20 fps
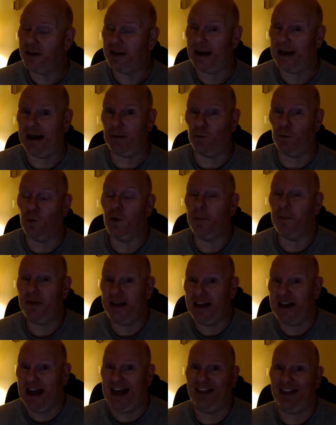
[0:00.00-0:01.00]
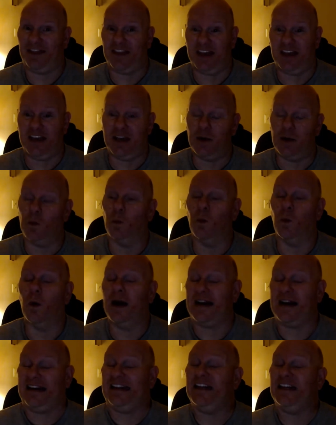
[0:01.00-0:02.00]
and we'll be at the
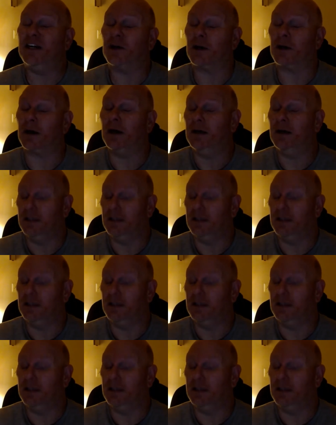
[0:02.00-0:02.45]
1 year